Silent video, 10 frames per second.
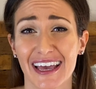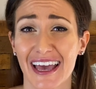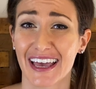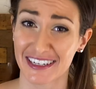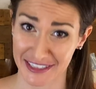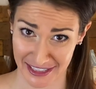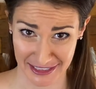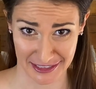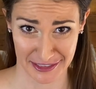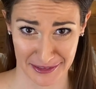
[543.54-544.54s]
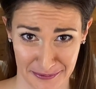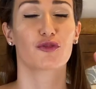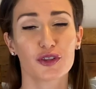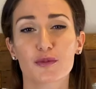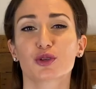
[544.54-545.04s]
and heat.
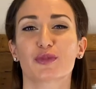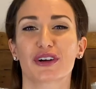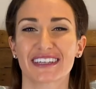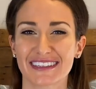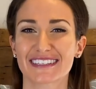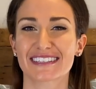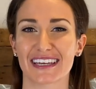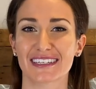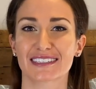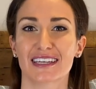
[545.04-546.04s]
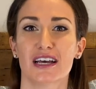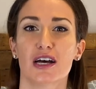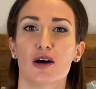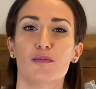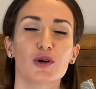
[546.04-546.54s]
For the most part in the States,
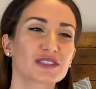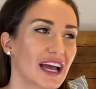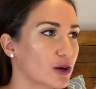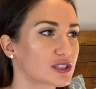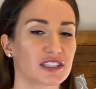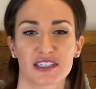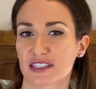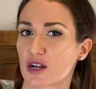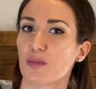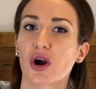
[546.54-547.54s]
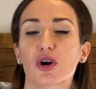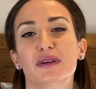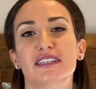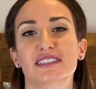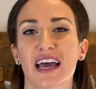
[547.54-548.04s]
most houses and
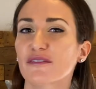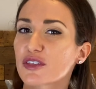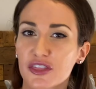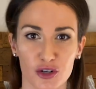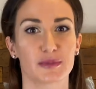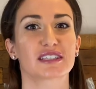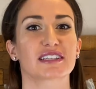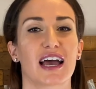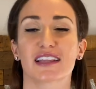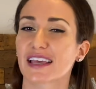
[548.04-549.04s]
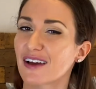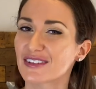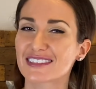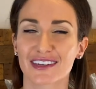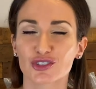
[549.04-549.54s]
apartments have a thermostat. They have a
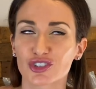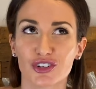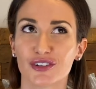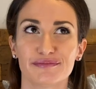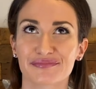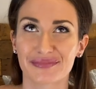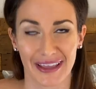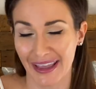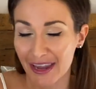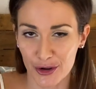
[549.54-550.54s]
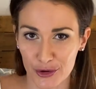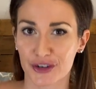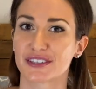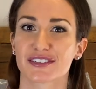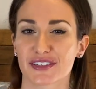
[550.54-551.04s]
central air
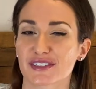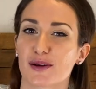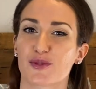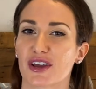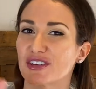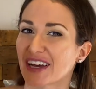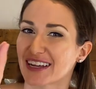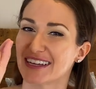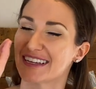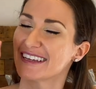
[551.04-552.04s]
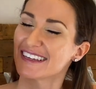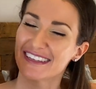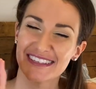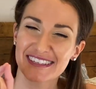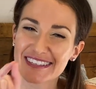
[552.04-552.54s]
system, right? You kind of
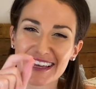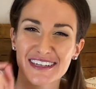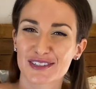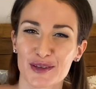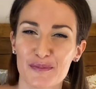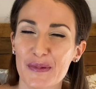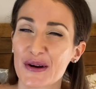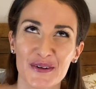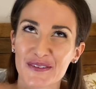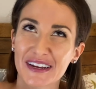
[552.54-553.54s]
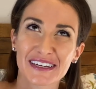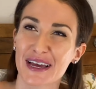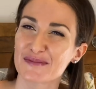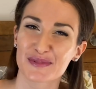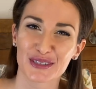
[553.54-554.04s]
set it to the perfect
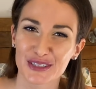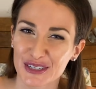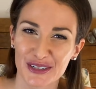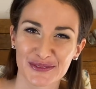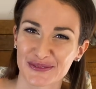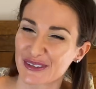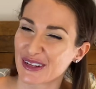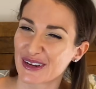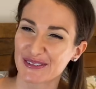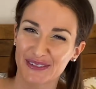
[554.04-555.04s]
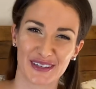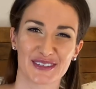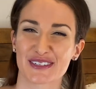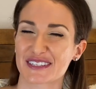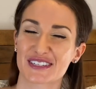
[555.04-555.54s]
temperature, you know, and you're just